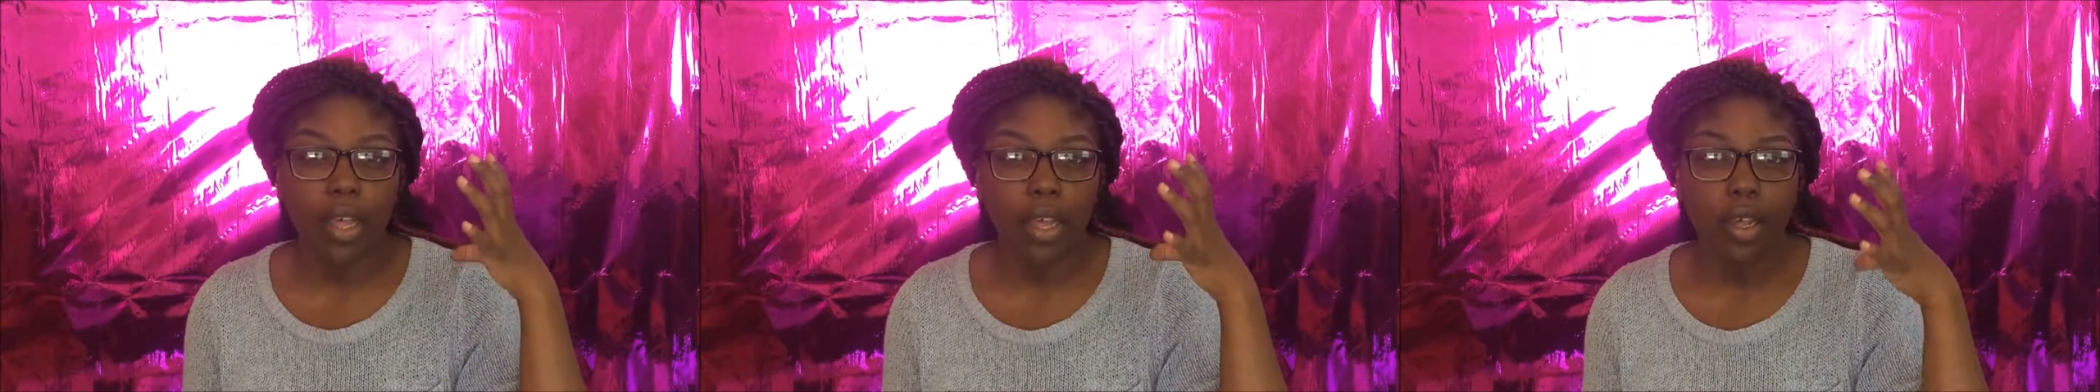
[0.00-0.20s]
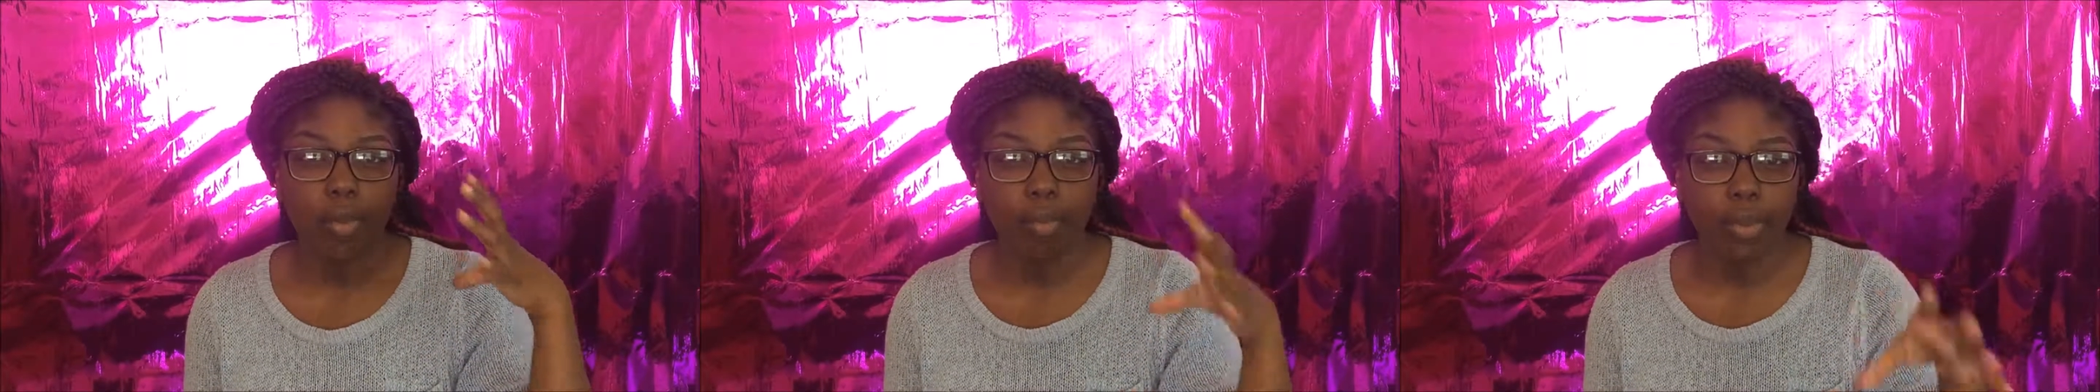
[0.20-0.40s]

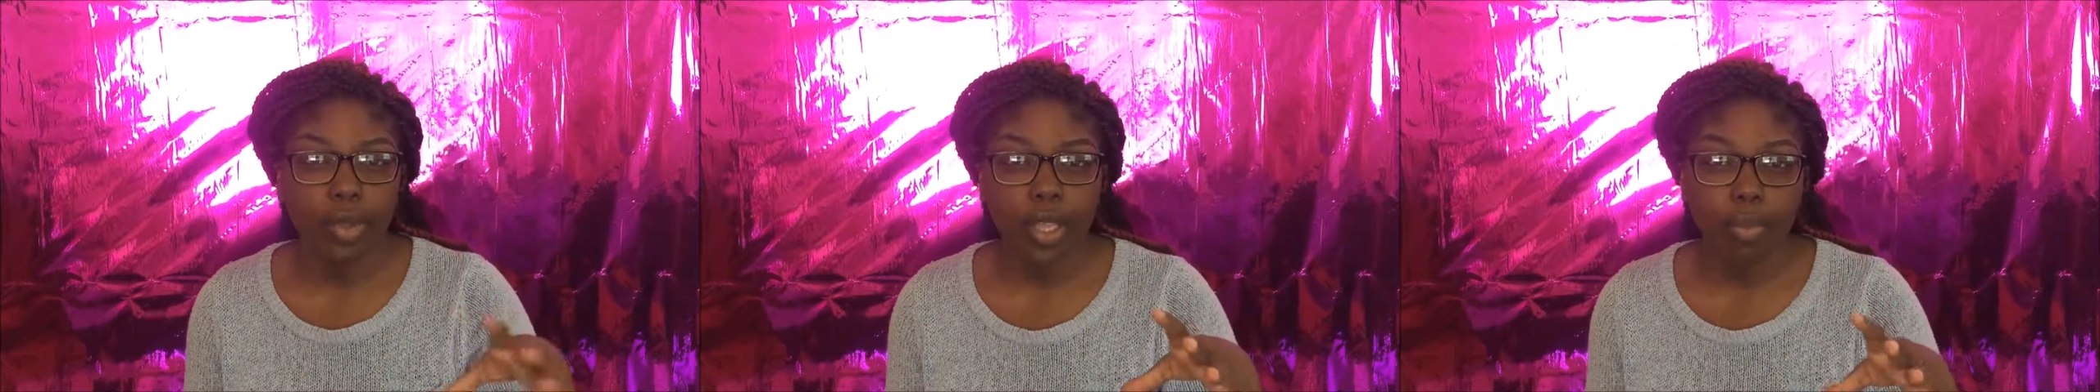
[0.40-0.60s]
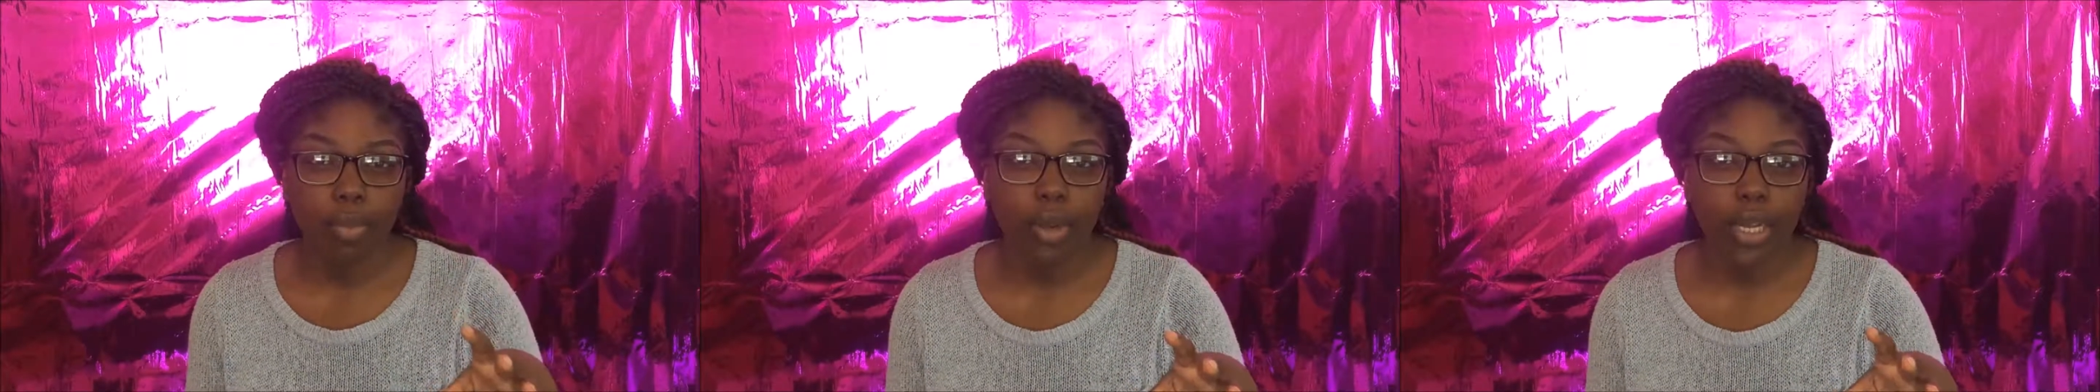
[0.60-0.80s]
a
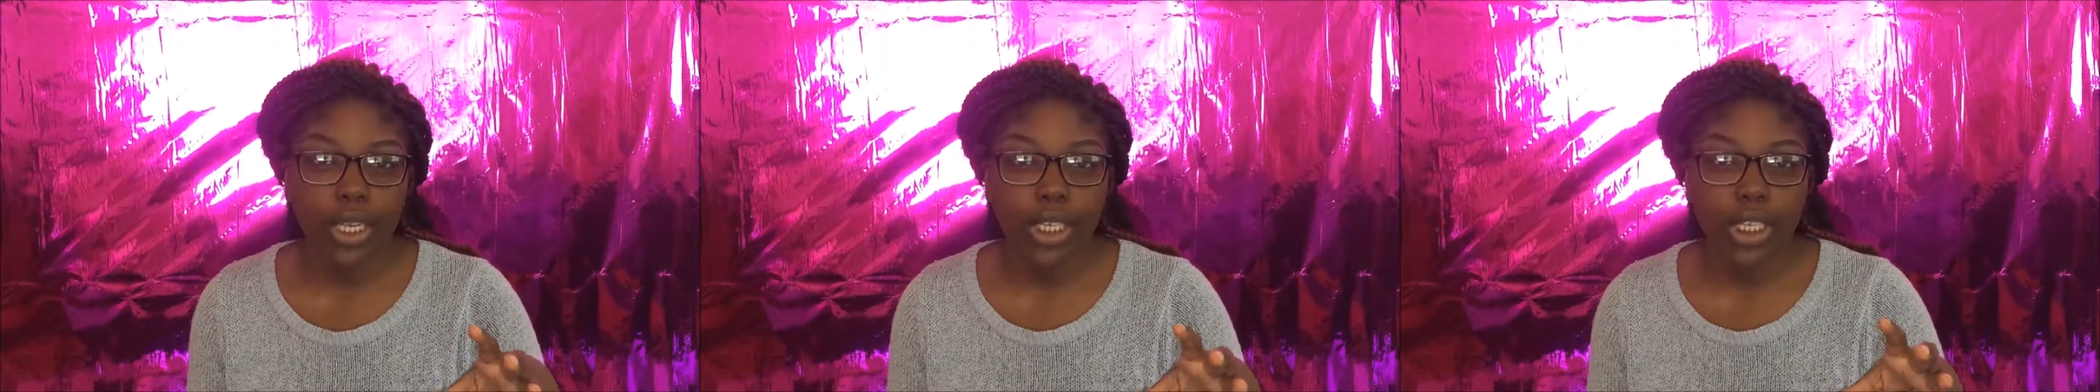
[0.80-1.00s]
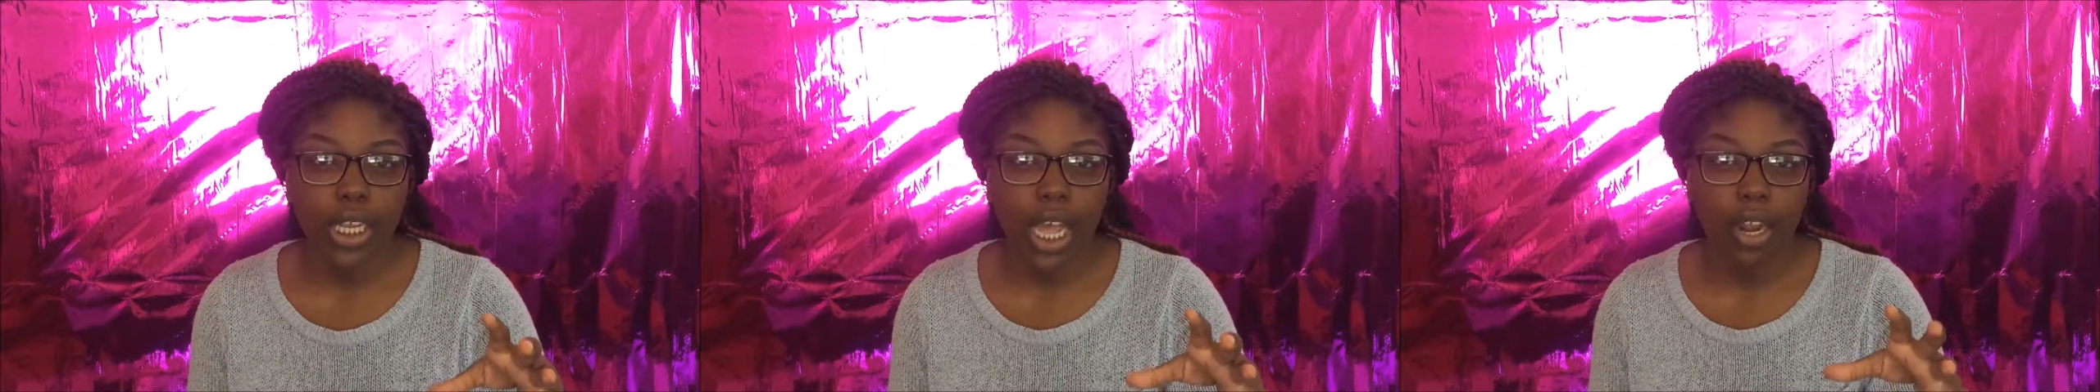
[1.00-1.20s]
kabuki
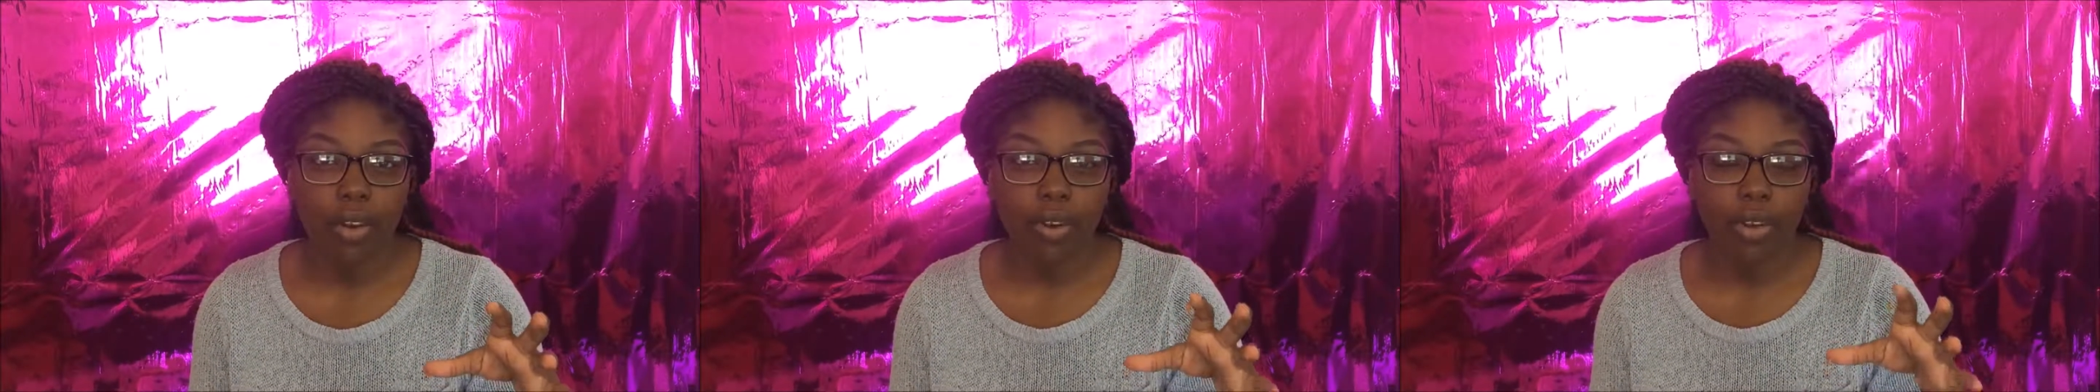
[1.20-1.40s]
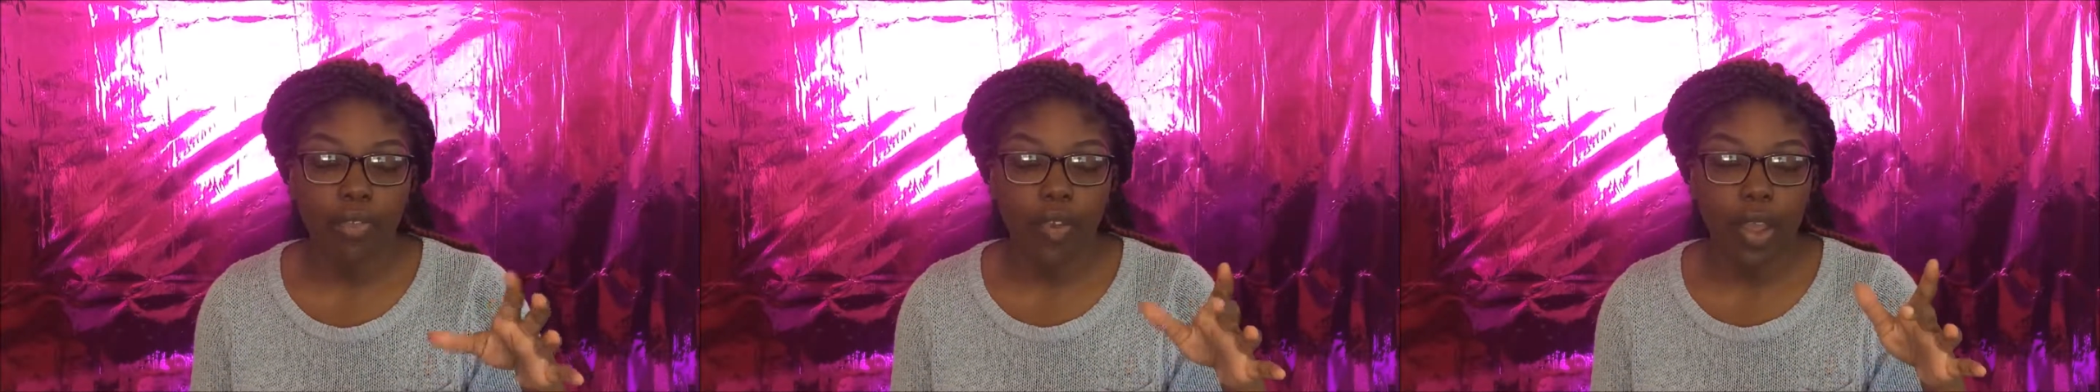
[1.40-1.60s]
brush I don't know